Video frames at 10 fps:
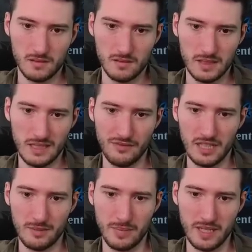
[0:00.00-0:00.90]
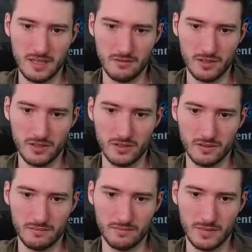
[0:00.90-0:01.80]
Except for like a Beza would
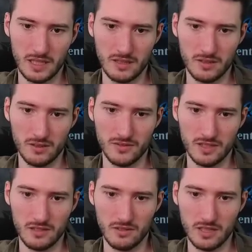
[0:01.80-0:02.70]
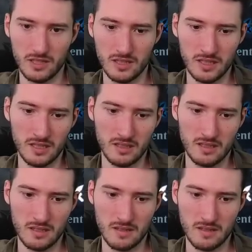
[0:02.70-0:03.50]
also kind of solve the situation, I guess.